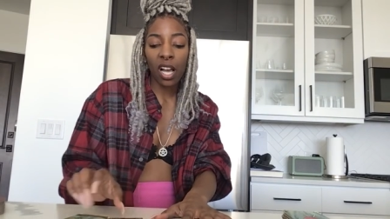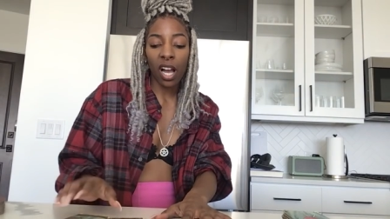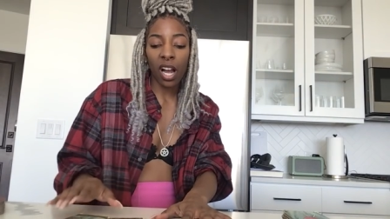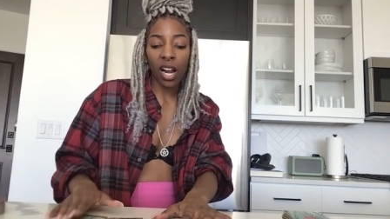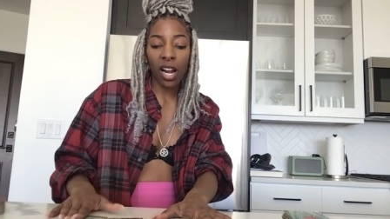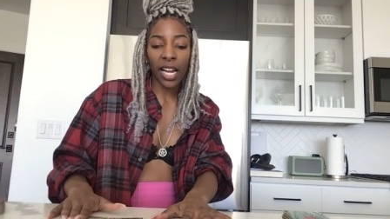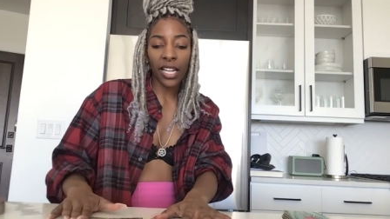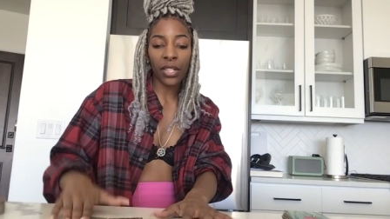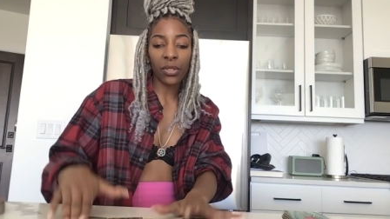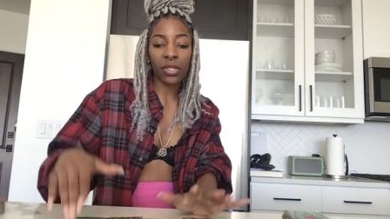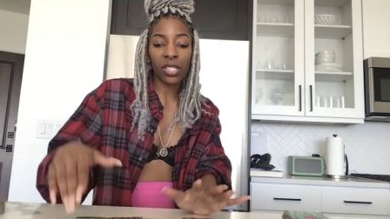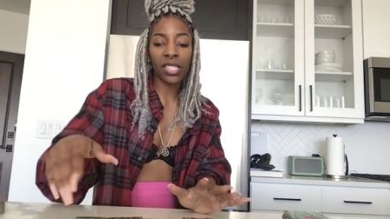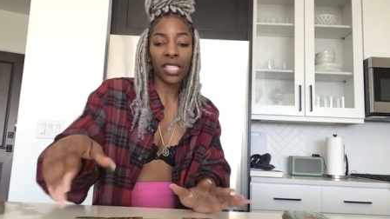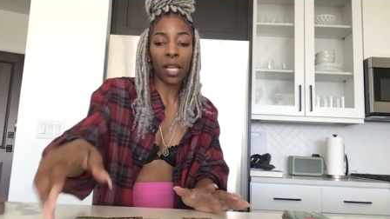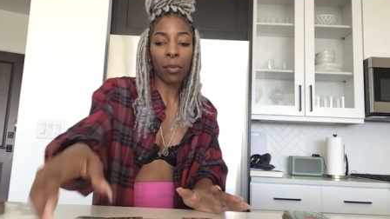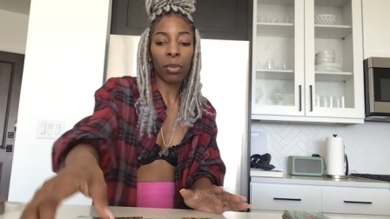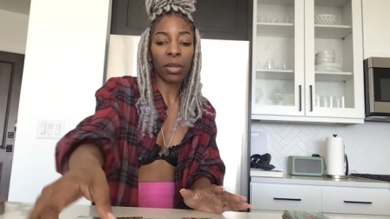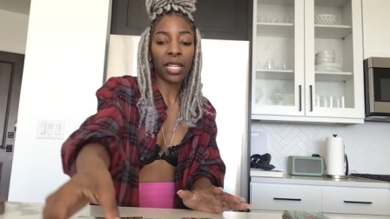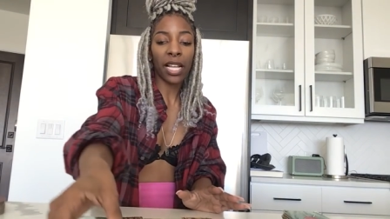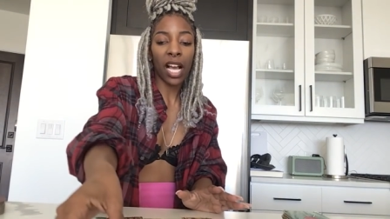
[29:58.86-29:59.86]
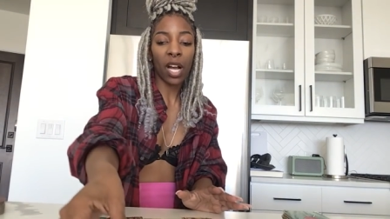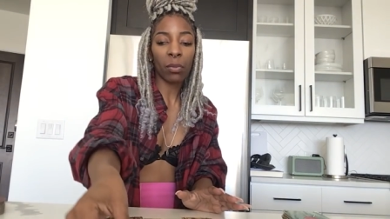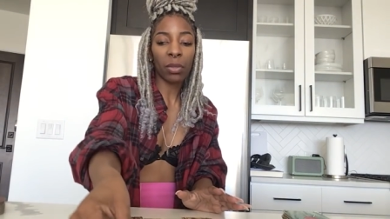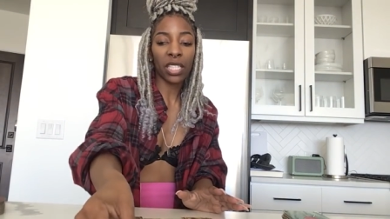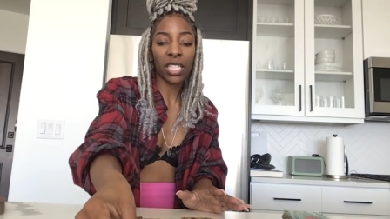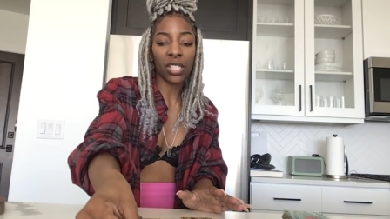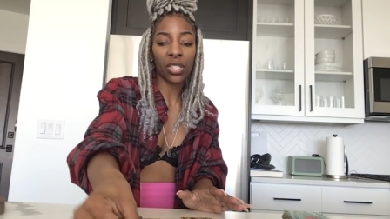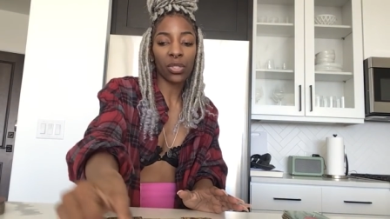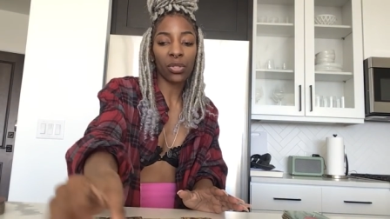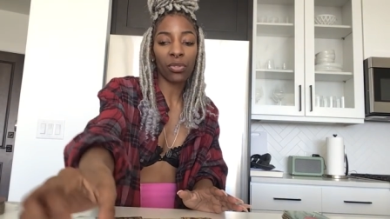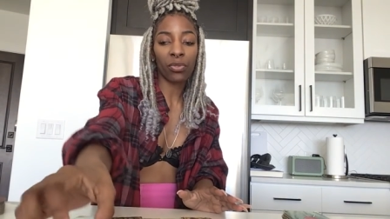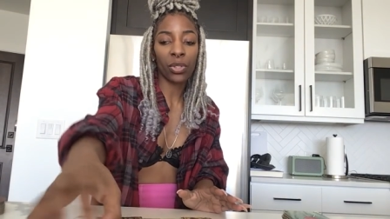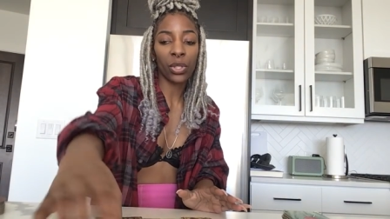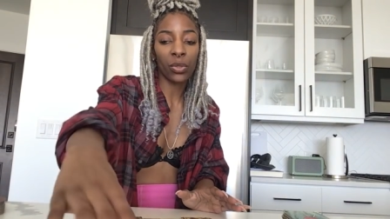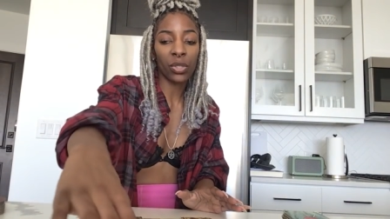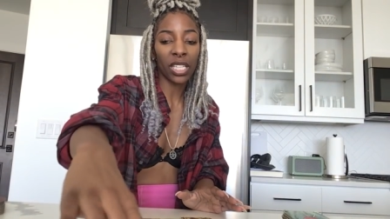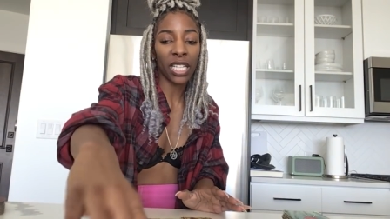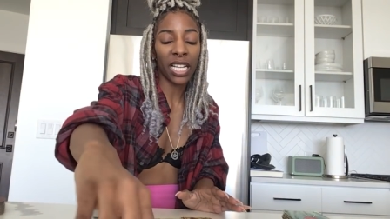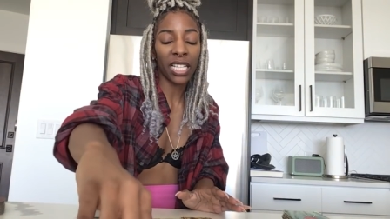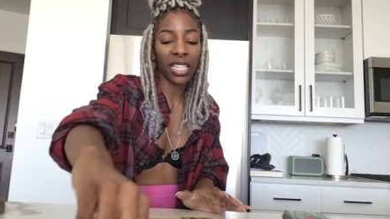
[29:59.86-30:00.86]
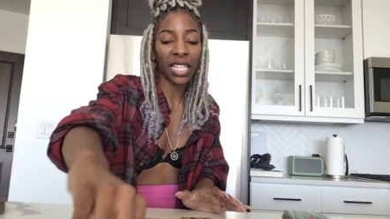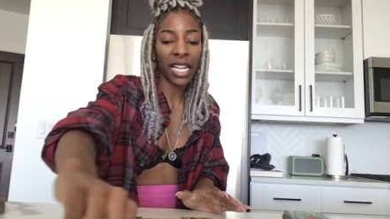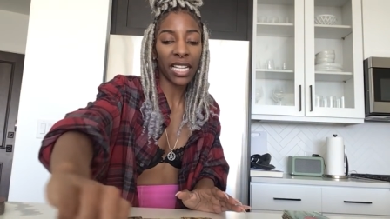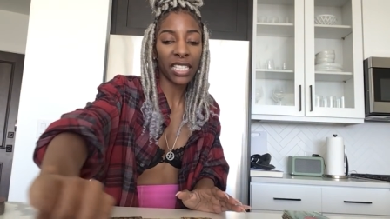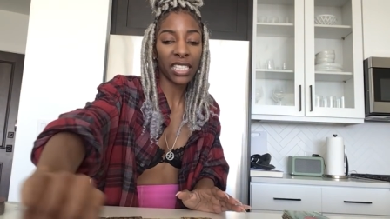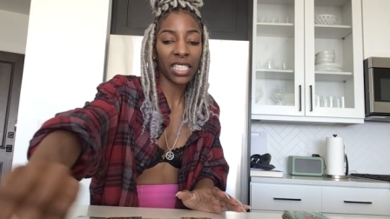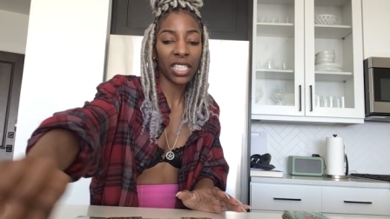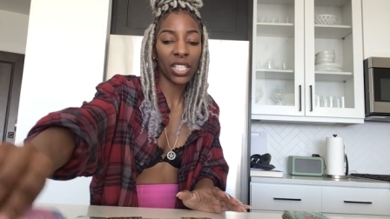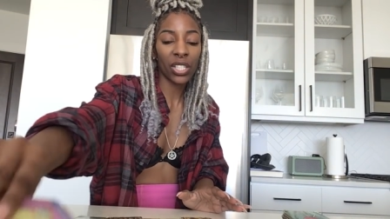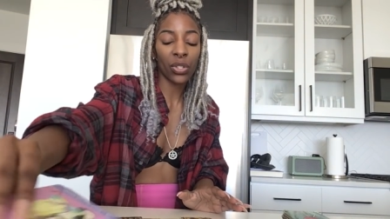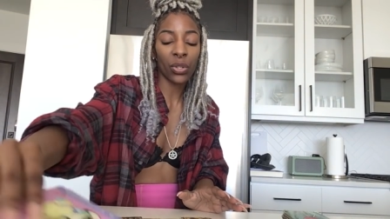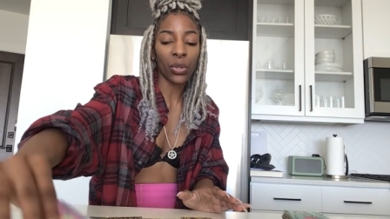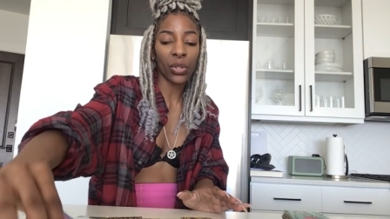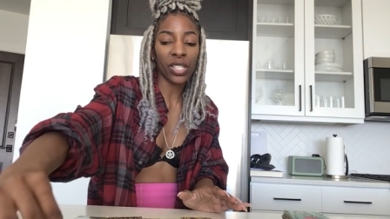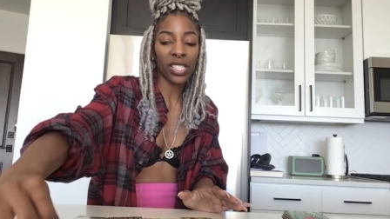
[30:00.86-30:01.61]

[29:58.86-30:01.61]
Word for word: Are you stepping out because you feel neglected or